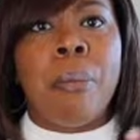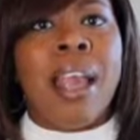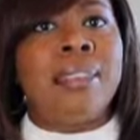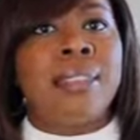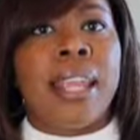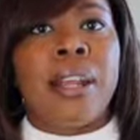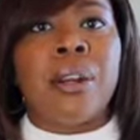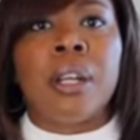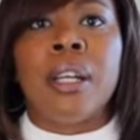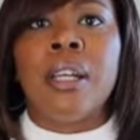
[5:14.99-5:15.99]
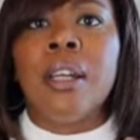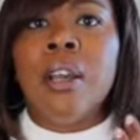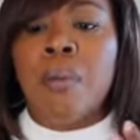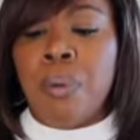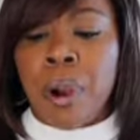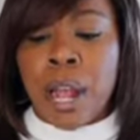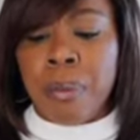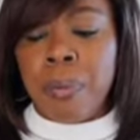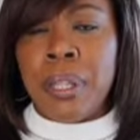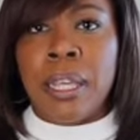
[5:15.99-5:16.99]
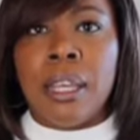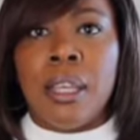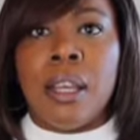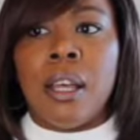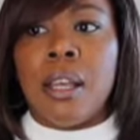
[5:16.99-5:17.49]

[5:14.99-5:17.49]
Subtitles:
mascara, probably